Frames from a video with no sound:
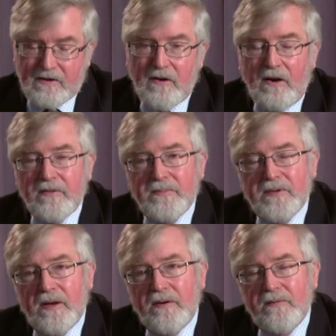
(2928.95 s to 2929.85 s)
that call
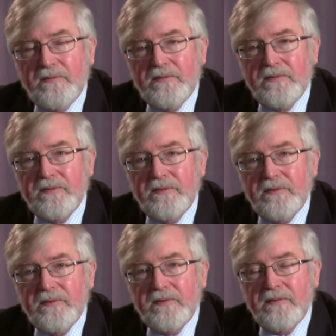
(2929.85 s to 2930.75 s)
themselves
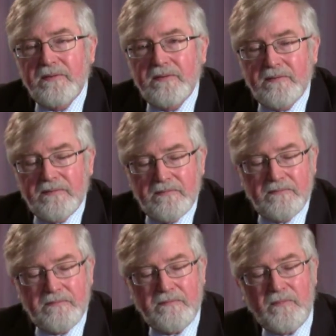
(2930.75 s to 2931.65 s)

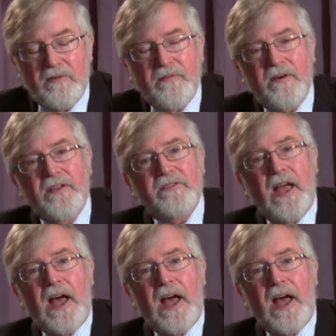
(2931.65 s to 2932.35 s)
with various